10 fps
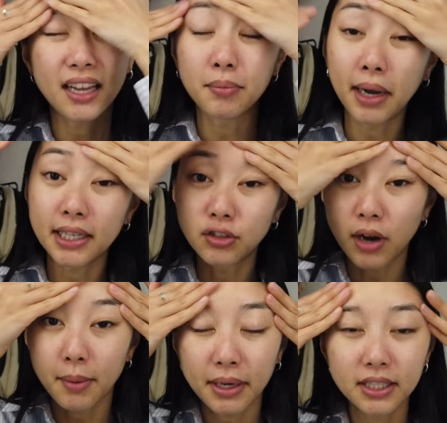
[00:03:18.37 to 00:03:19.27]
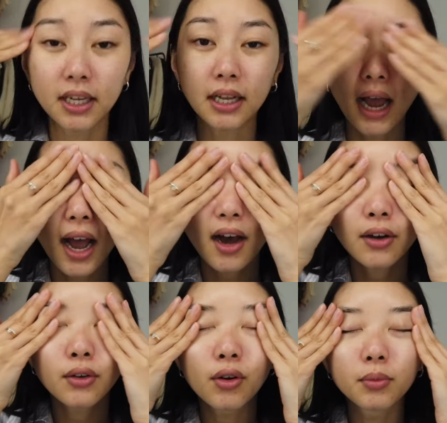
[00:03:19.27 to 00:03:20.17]
It might dry my skin
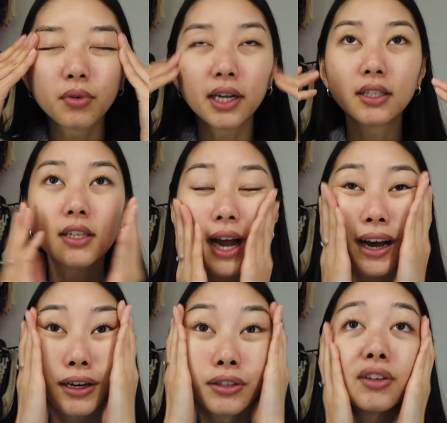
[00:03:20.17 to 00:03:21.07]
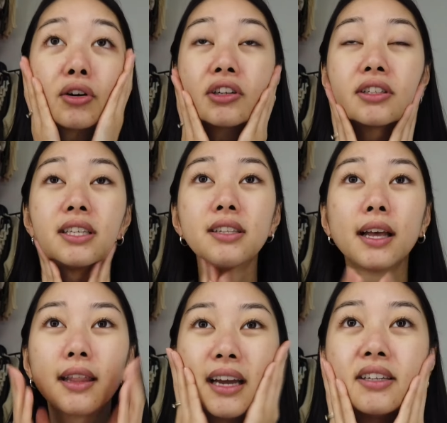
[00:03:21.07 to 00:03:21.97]
out or it breaks out or things
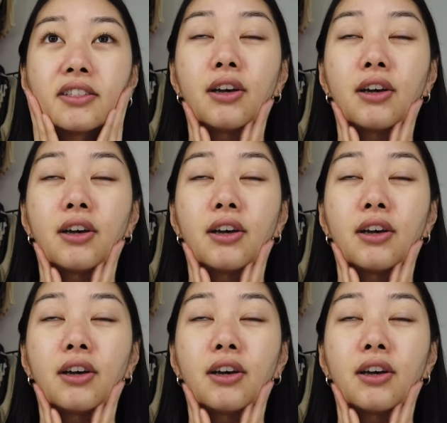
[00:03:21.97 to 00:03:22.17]
like that.